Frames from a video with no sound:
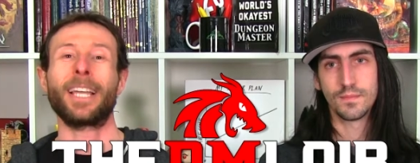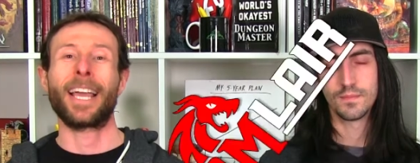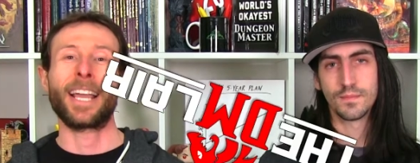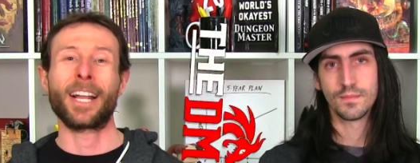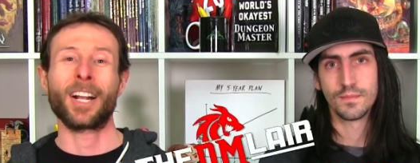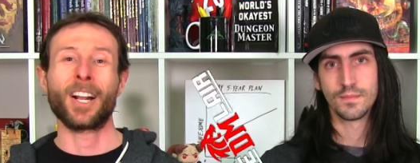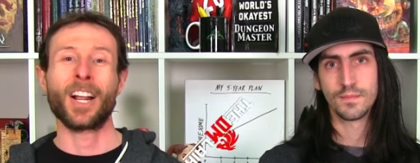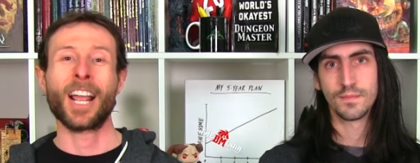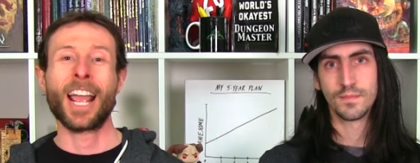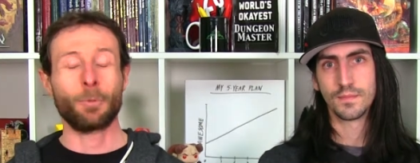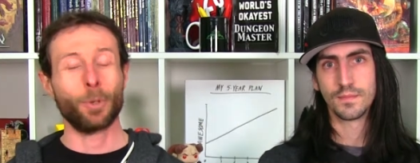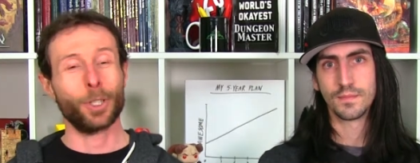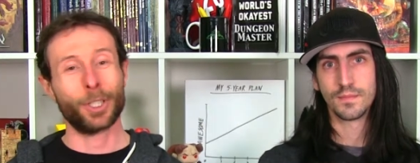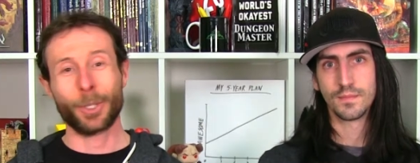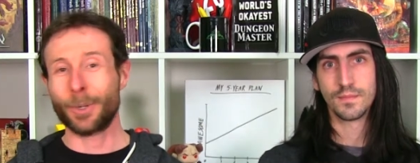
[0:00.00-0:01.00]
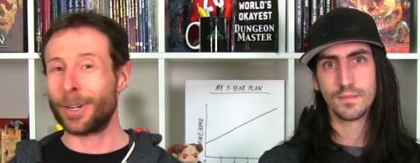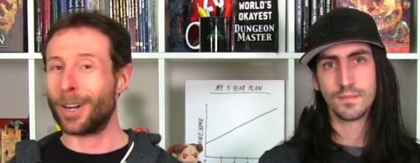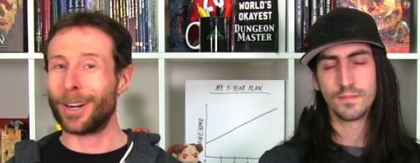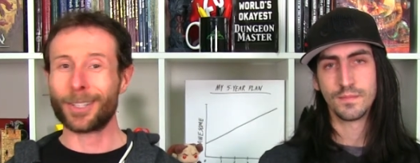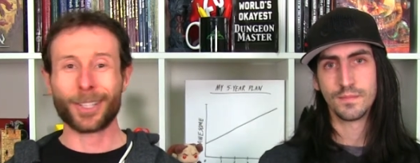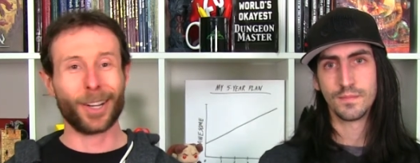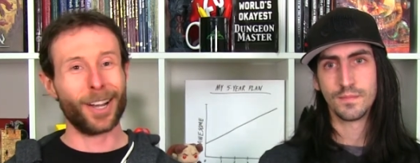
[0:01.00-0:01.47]
Speaker 1: Lair. We're doing
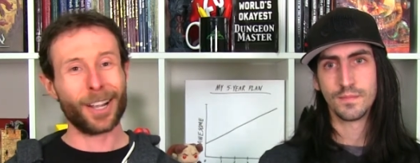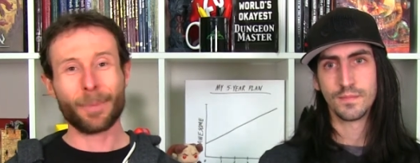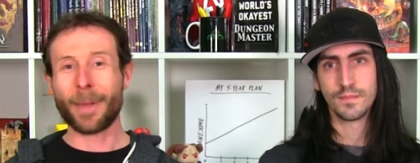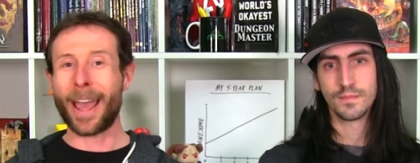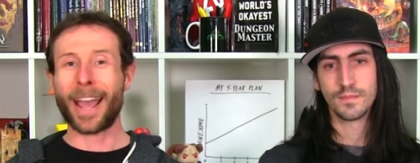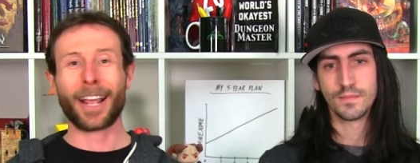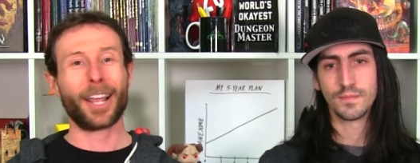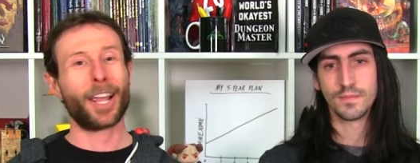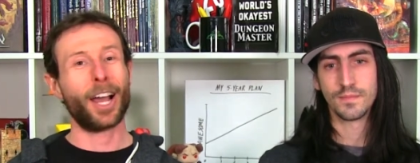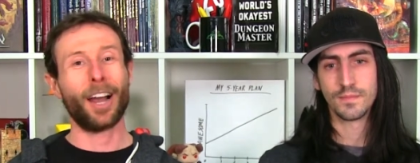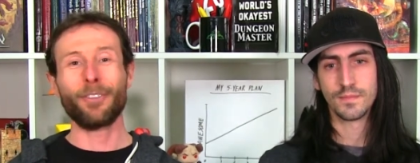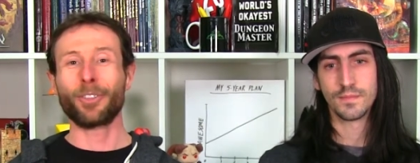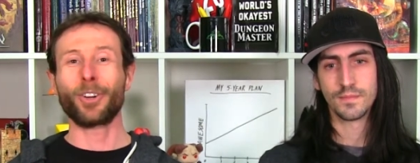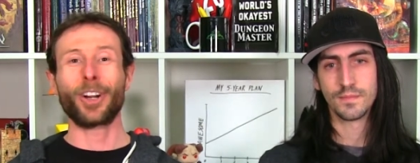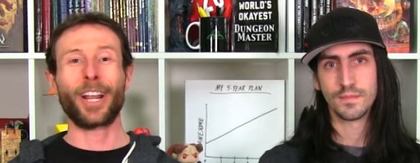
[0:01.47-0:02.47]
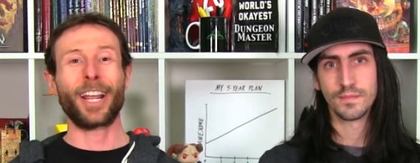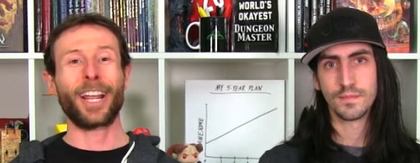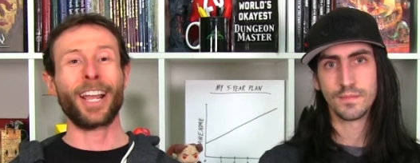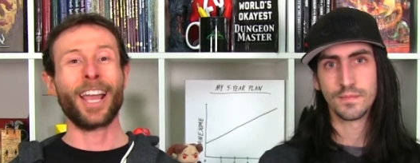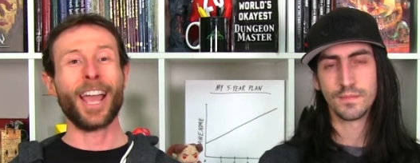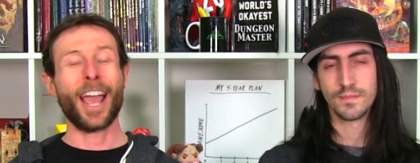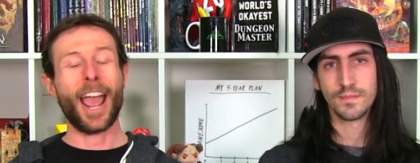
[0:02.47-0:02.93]
our talkback
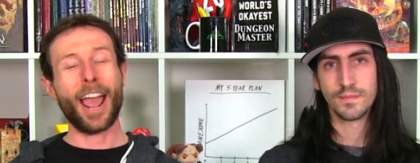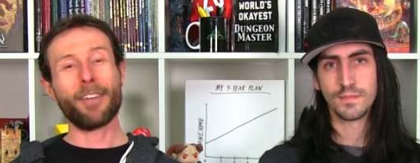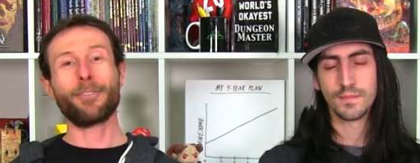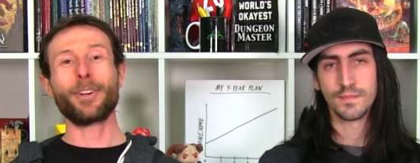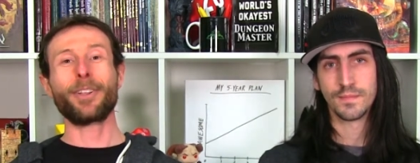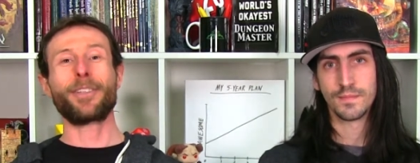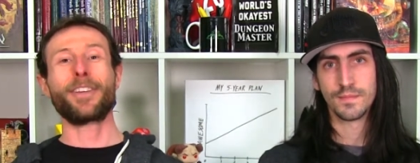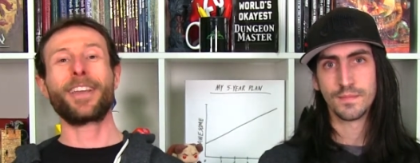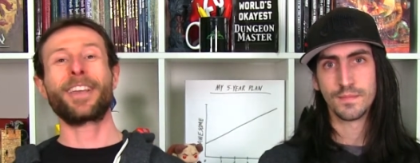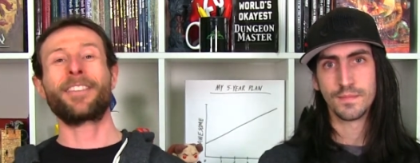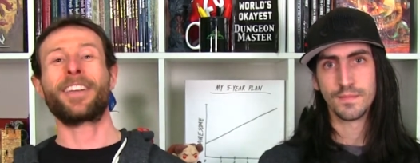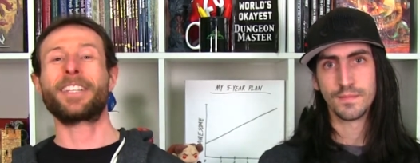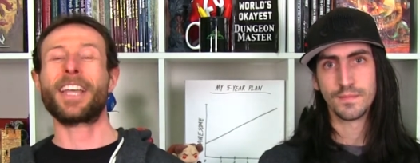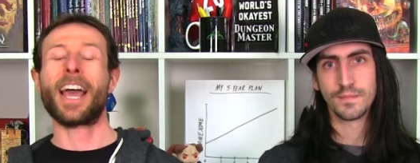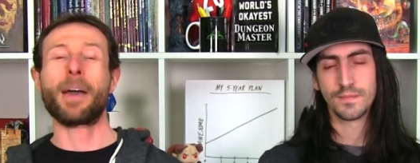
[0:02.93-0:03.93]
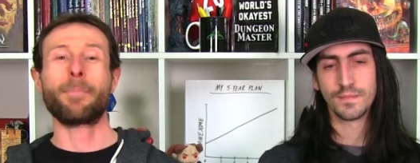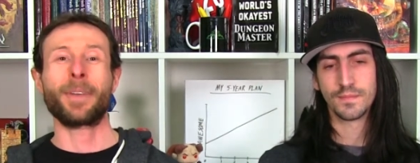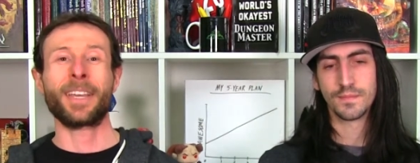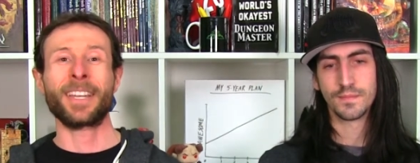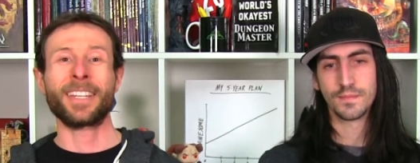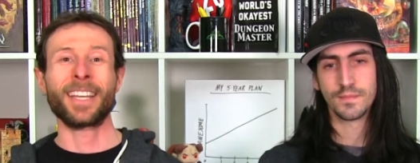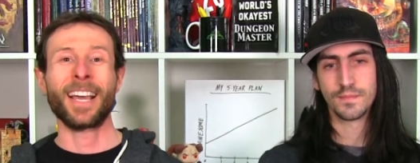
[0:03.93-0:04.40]
covering everything that's
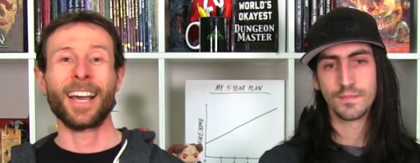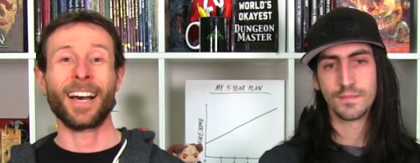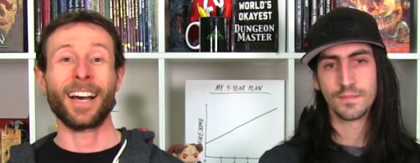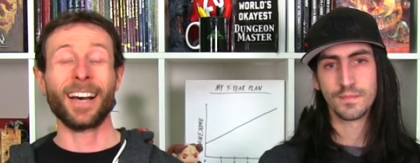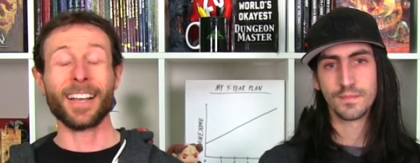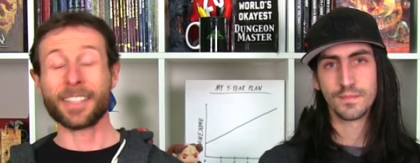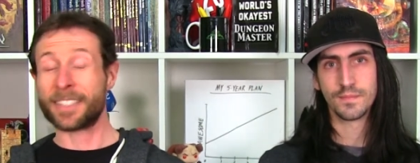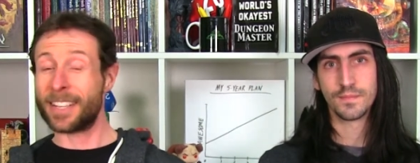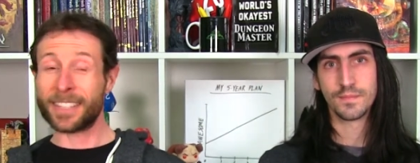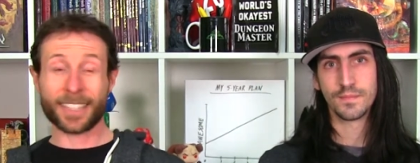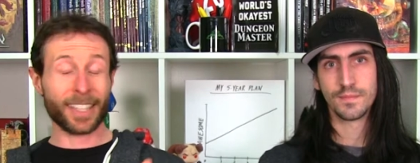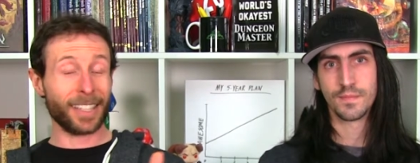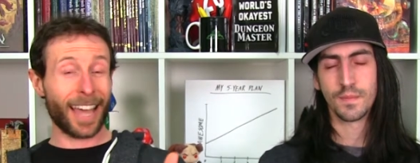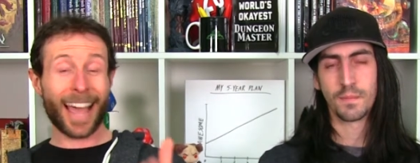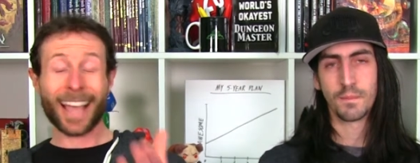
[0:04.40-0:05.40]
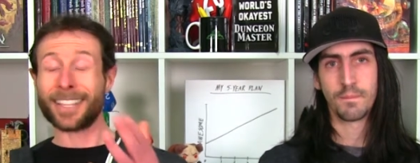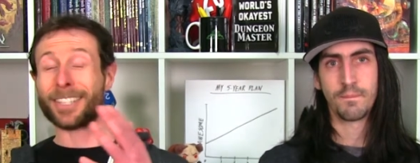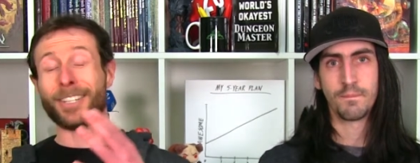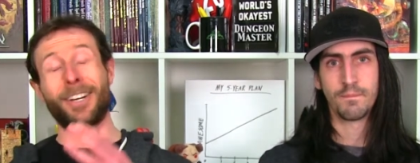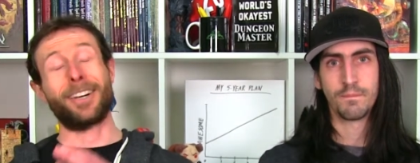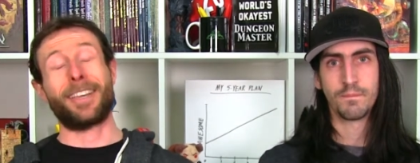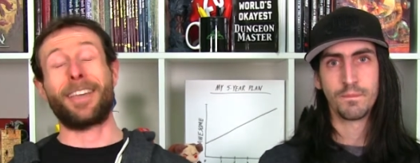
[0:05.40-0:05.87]
happened uh, since the
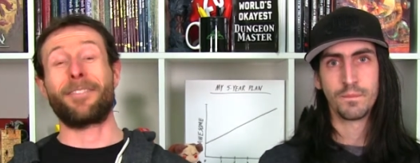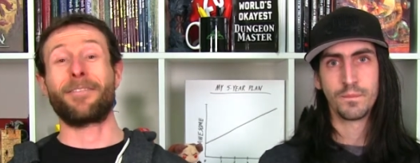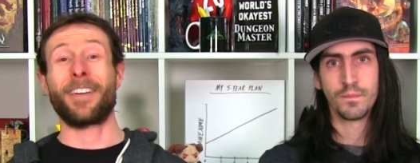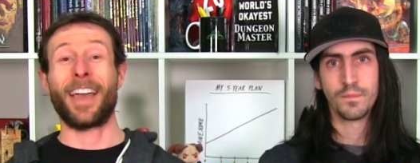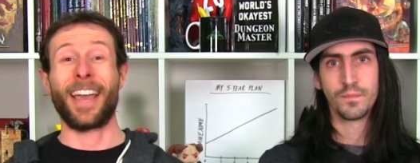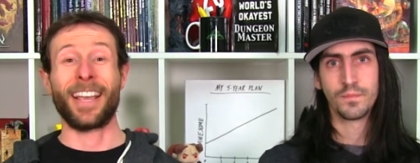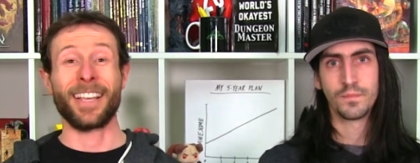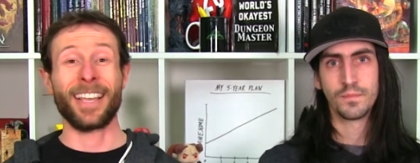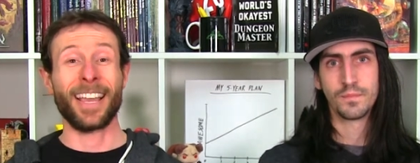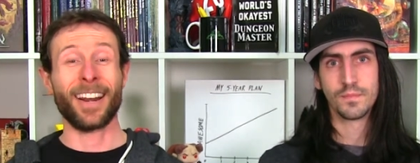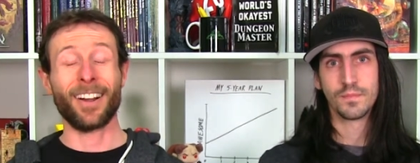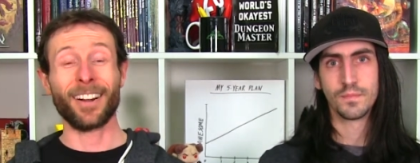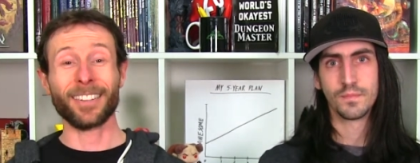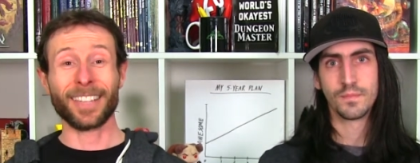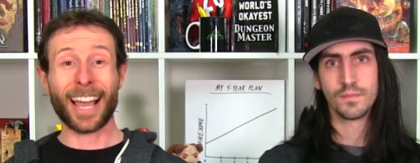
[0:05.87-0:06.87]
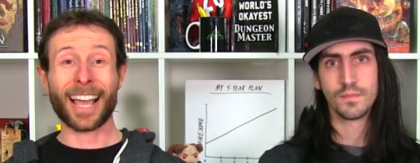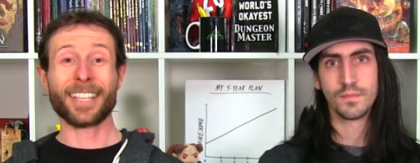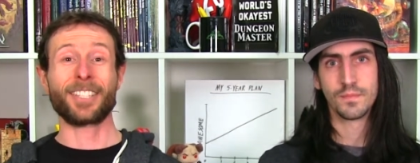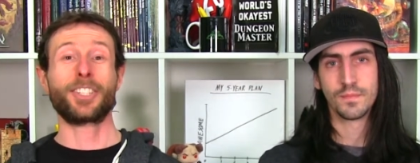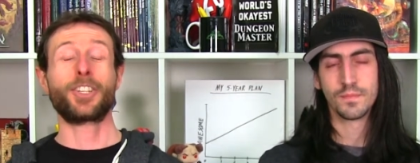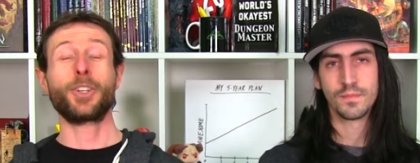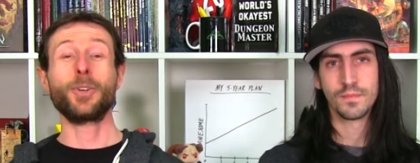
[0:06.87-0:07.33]
last Talking Fey in our
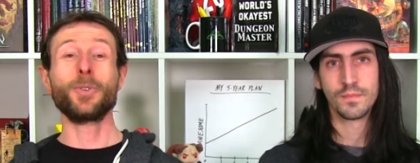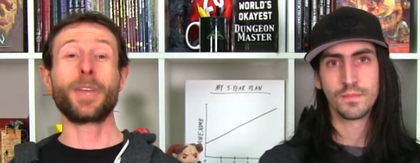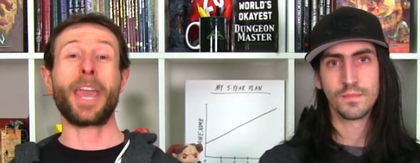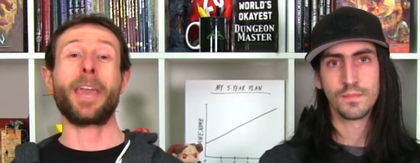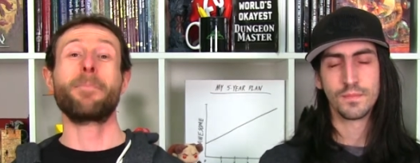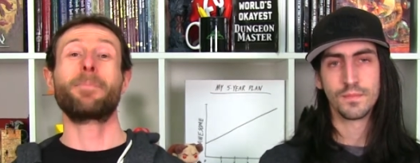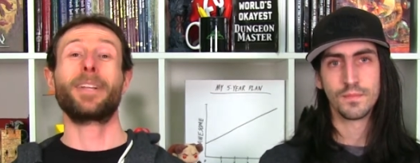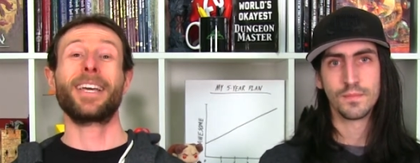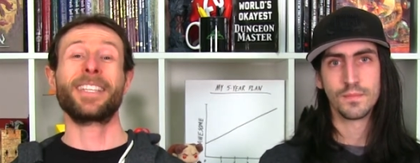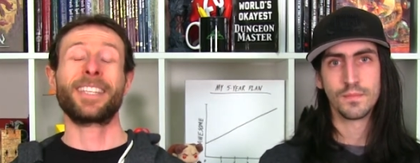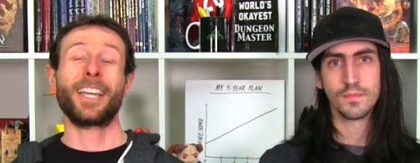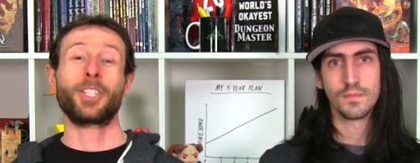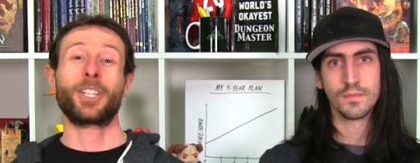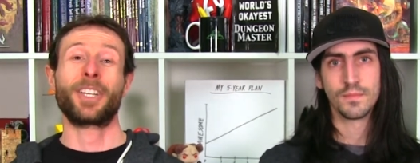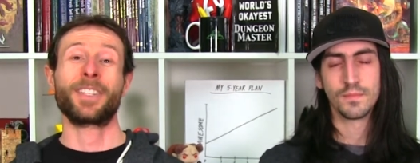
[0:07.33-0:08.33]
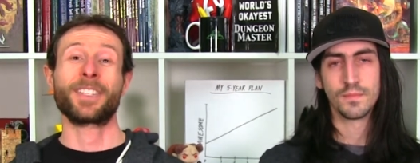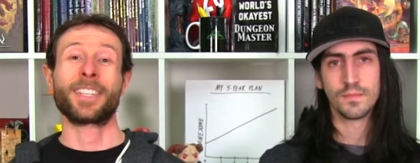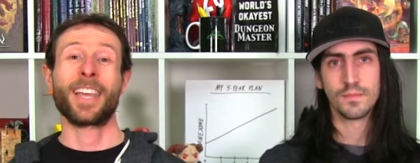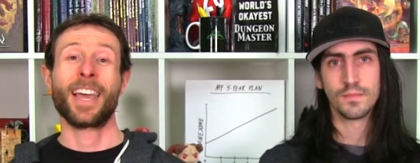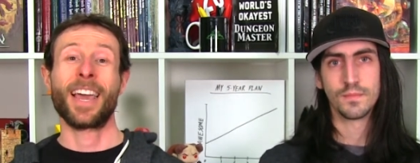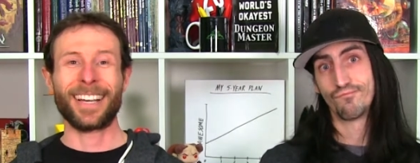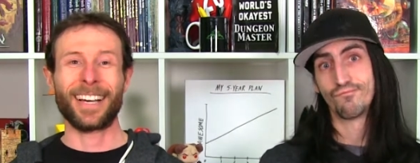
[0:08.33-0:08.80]
last two gameplay sessions.